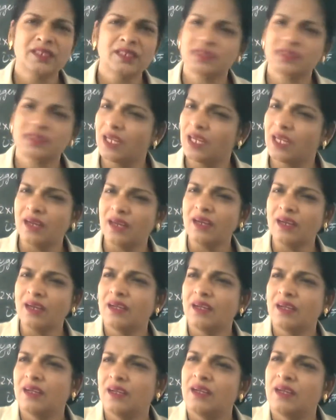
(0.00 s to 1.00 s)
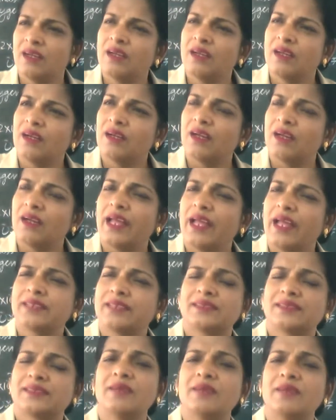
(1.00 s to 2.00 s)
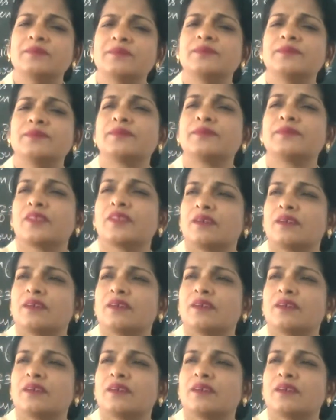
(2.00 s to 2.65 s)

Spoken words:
Still, like some